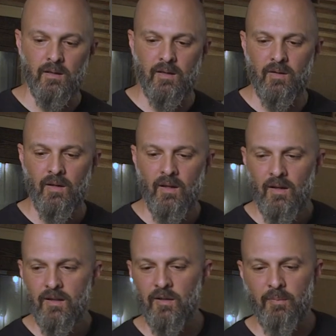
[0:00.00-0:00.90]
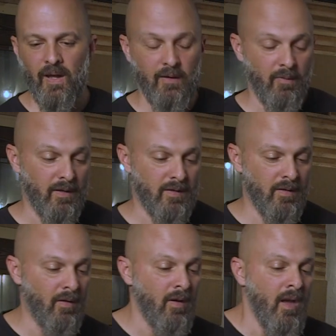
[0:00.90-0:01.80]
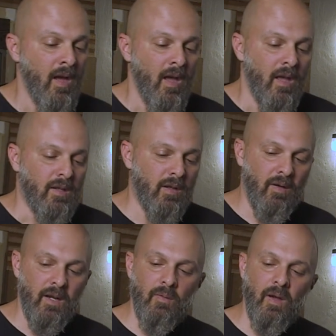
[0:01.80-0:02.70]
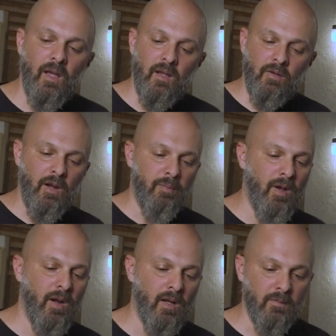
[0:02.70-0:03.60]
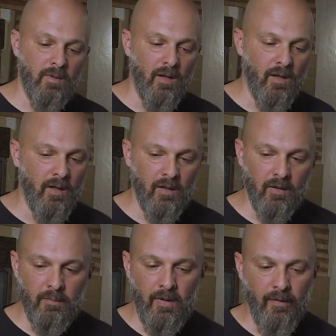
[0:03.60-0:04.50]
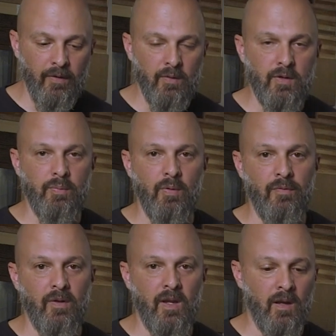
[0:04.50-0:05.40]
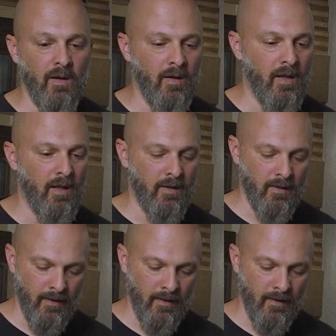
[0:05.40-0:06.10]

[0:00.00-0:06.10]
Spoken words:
It's a bad wish. So anyway, great product. A little bit of future proof in here, and